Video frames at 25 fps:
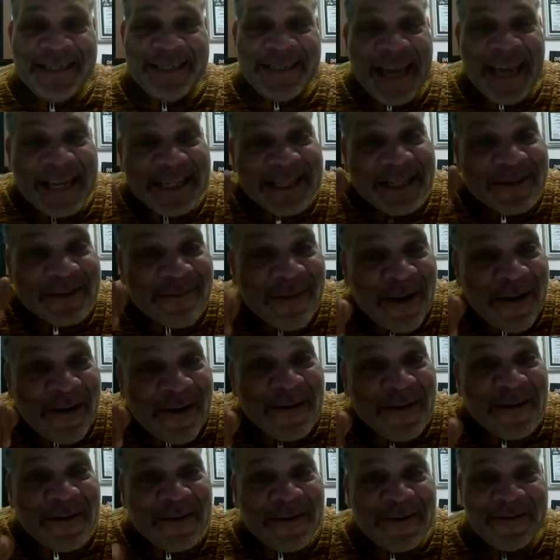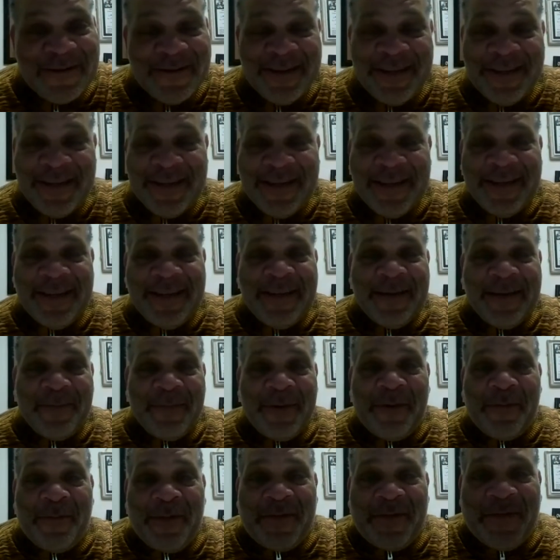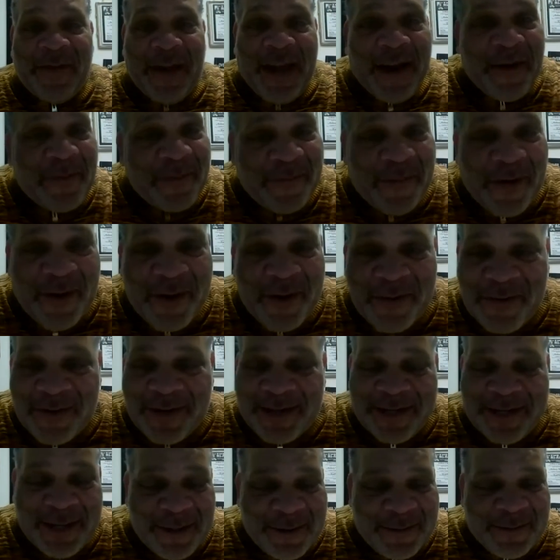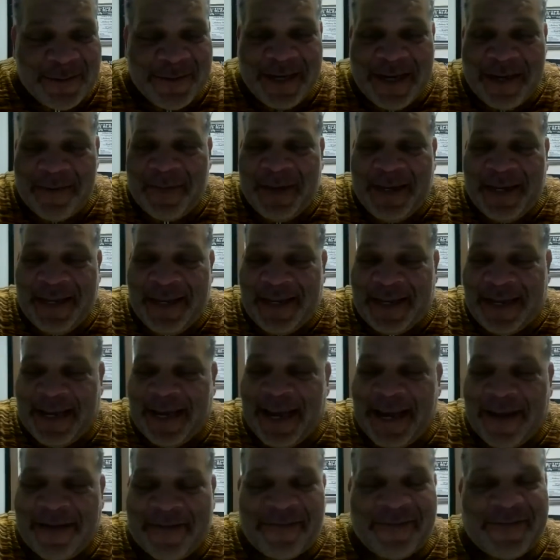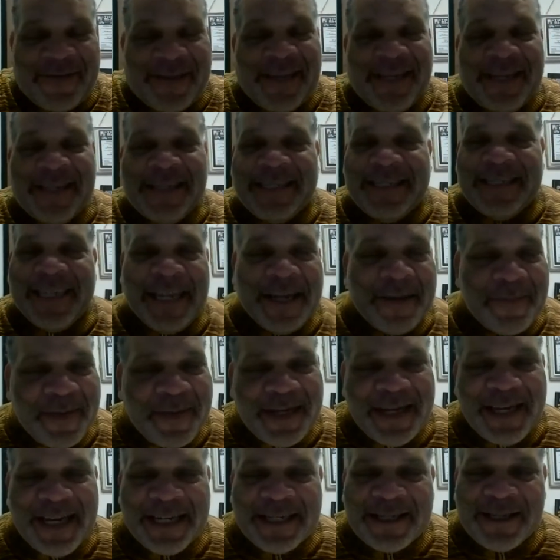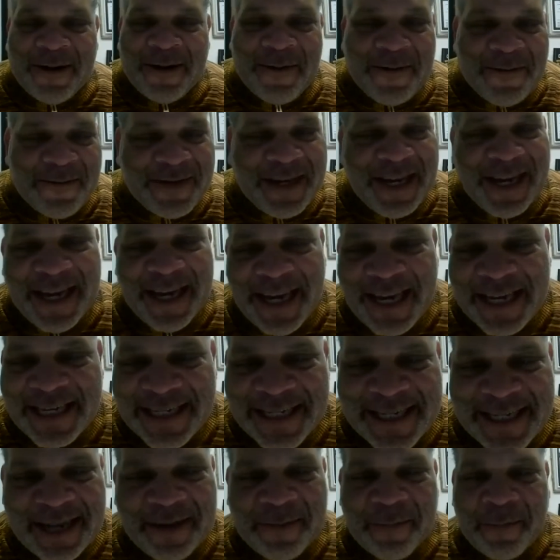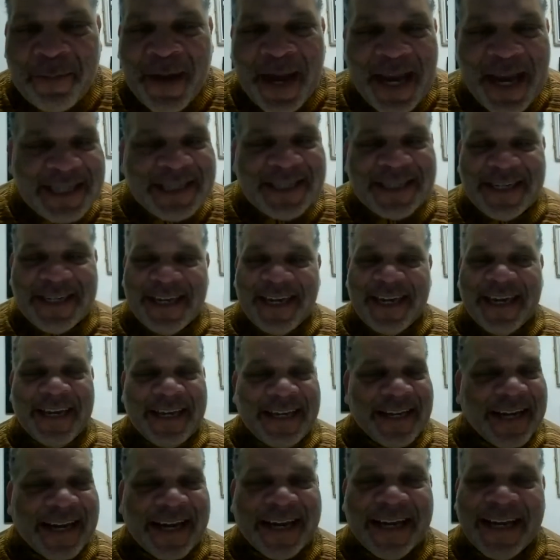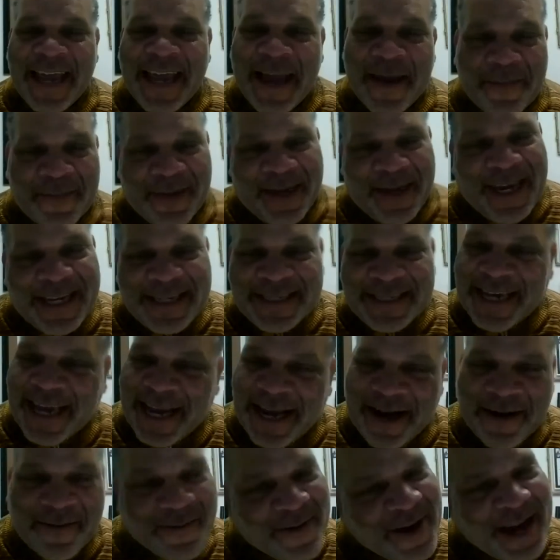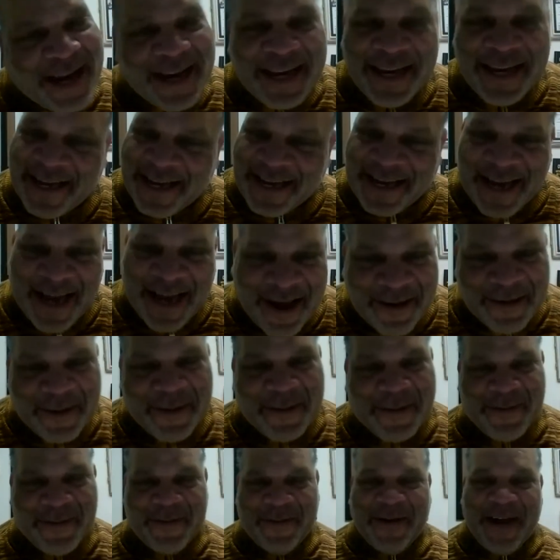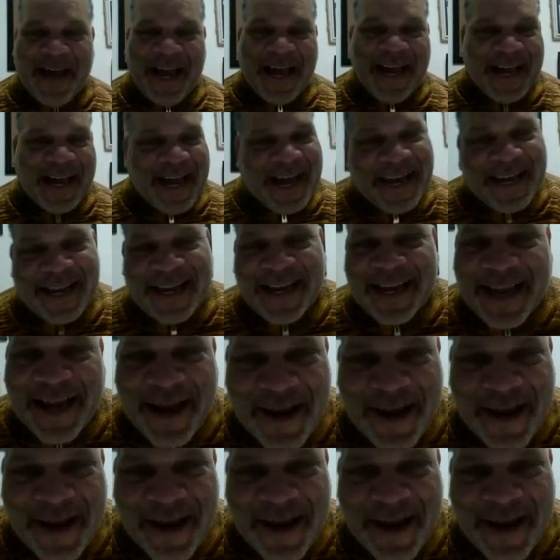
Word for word: That's strong. But without further ado, let me have the gentleman that's on there. He's sitting patiently. He's looking at me. He said, I'm ready to go. I got to